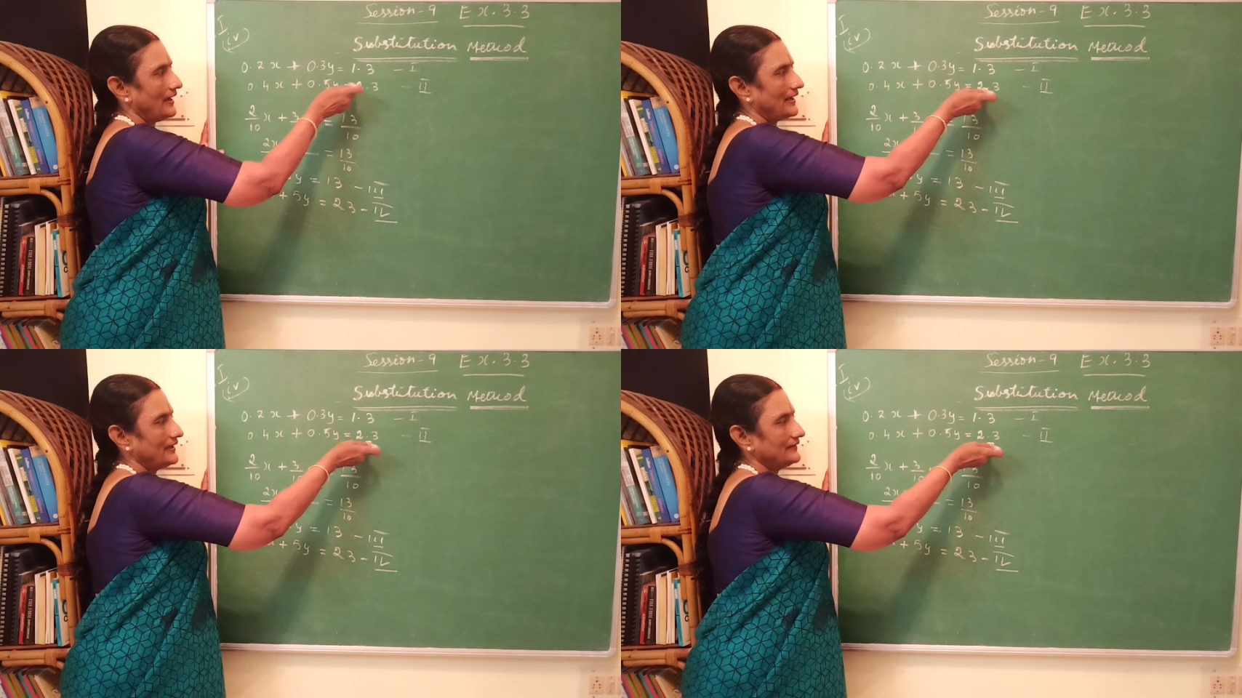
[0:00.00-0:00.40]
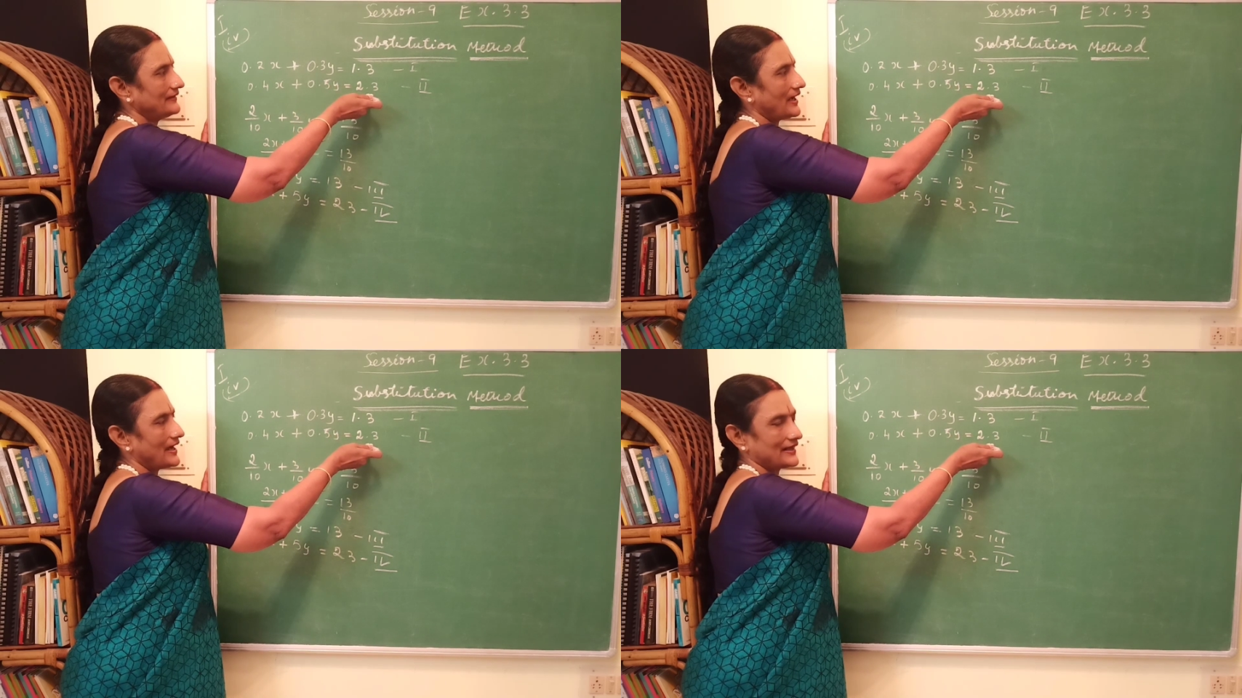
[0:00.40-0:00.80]
And in
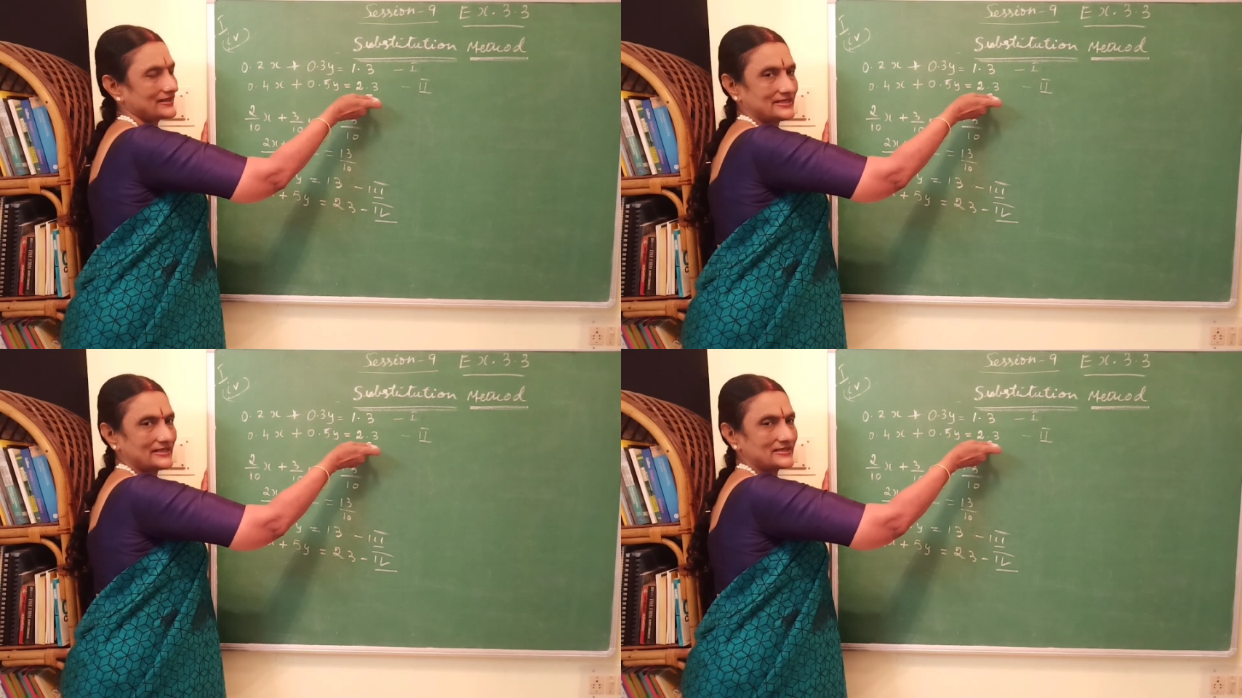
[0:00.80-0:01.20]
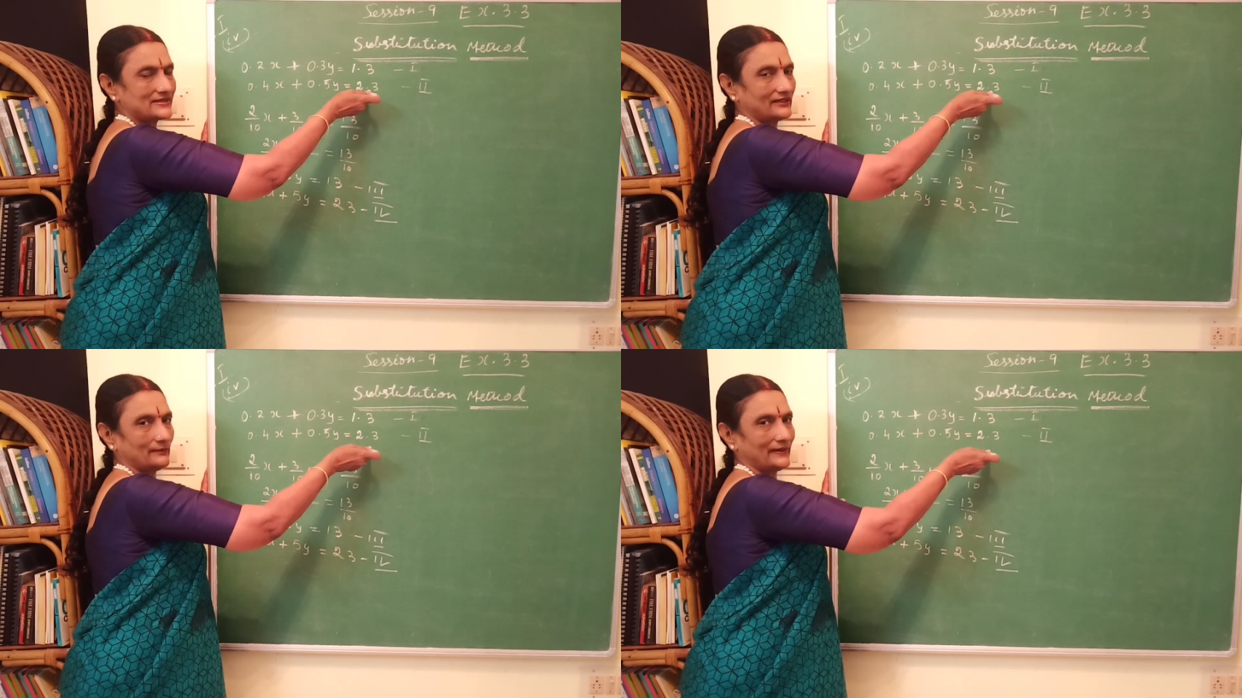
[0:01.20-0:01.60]
the
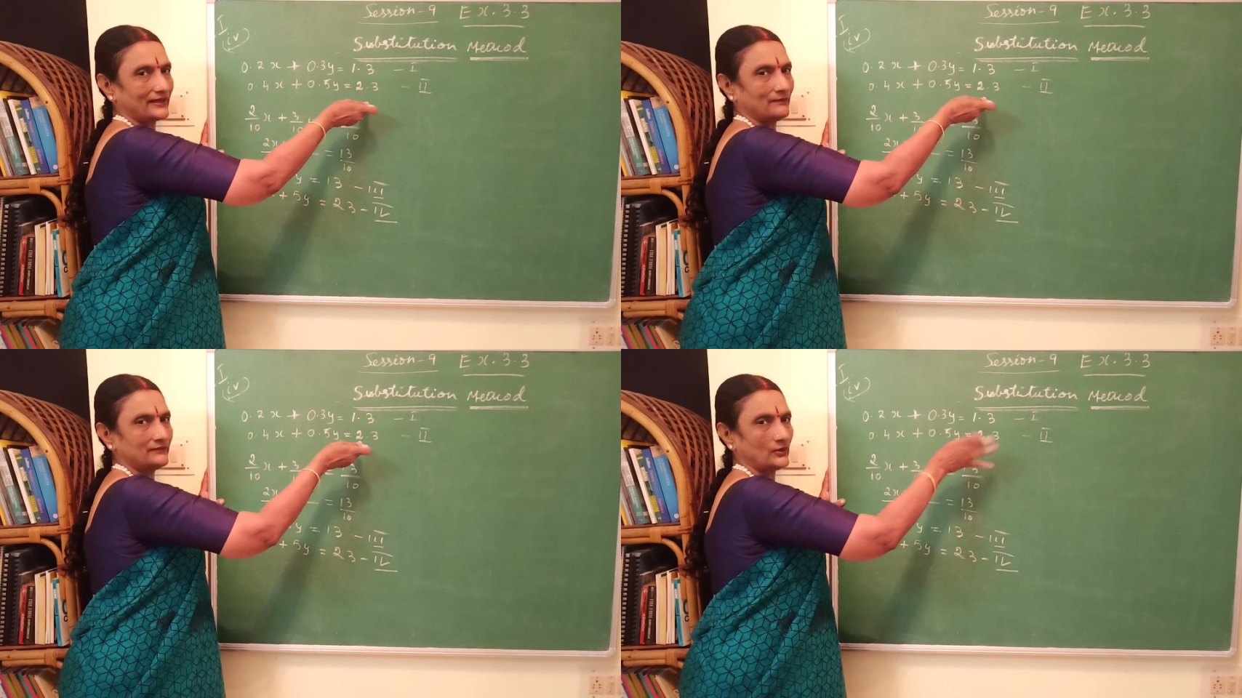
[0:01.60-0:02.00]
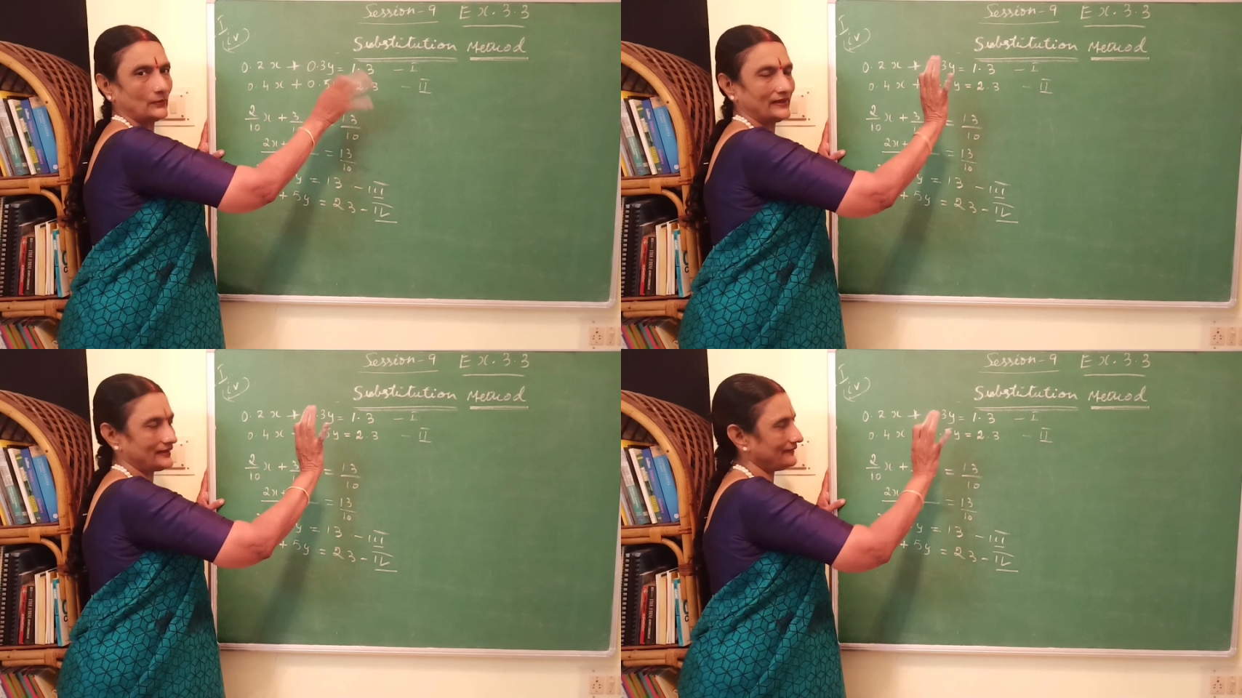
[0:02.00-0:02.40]
RHS, it will become
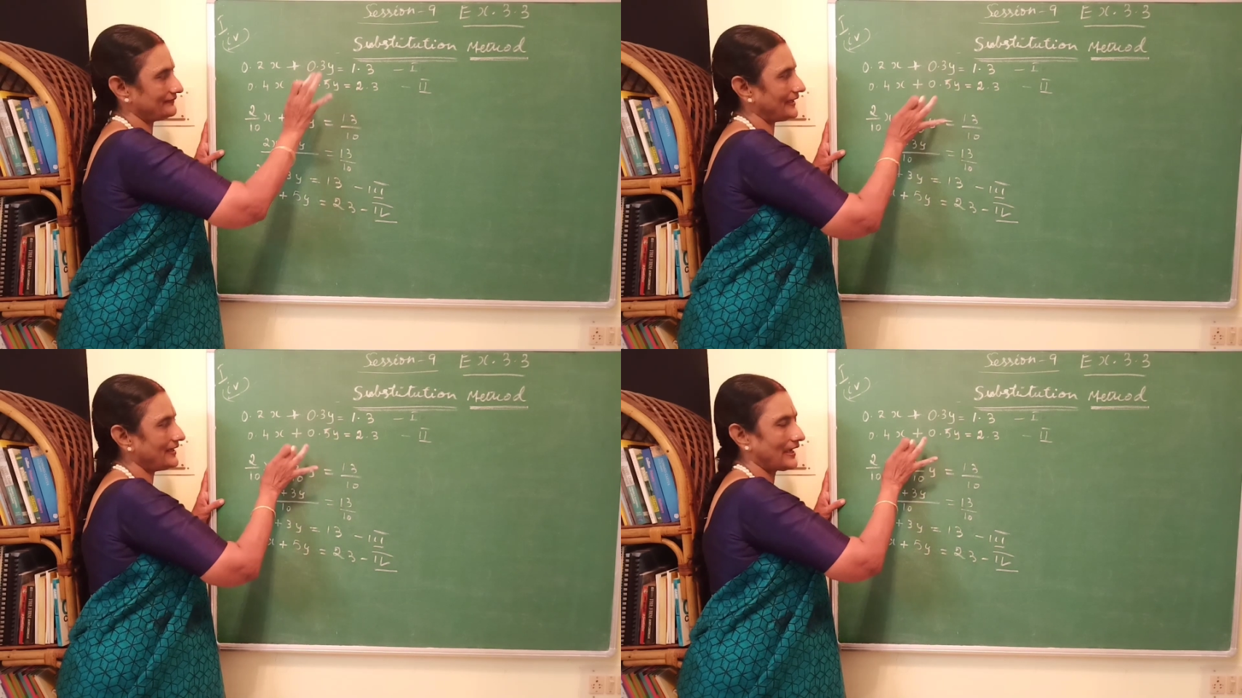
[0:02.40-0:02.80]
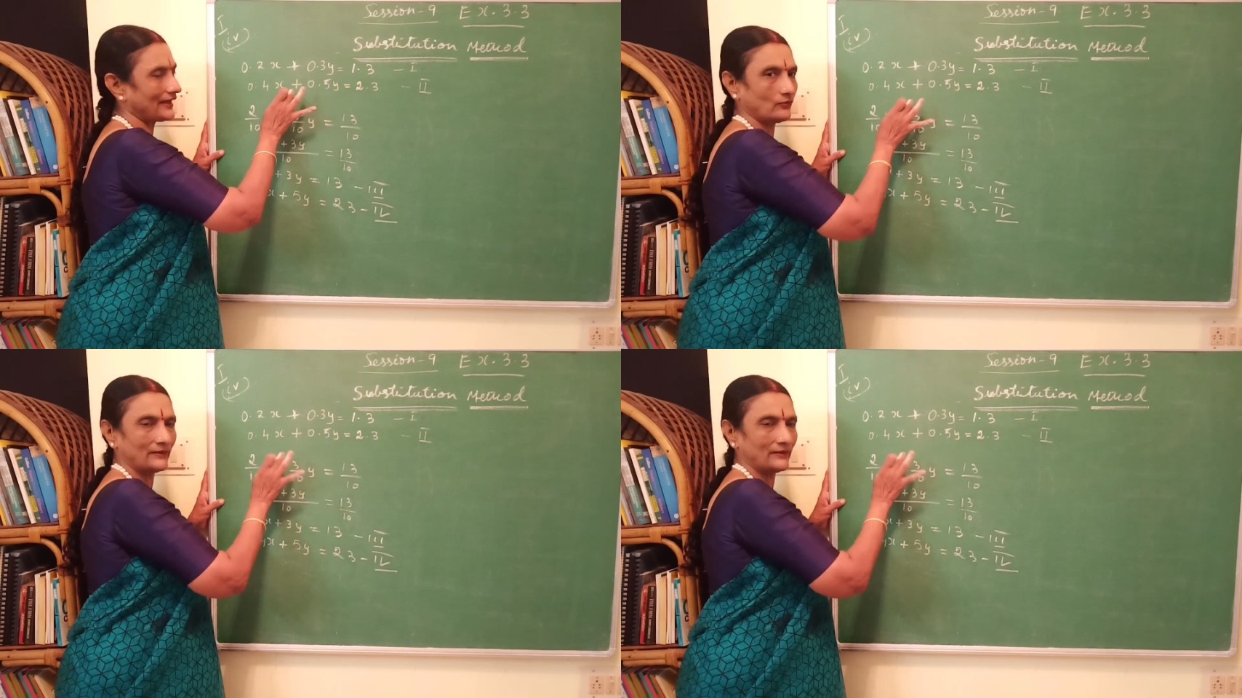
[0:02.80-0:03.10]
23 and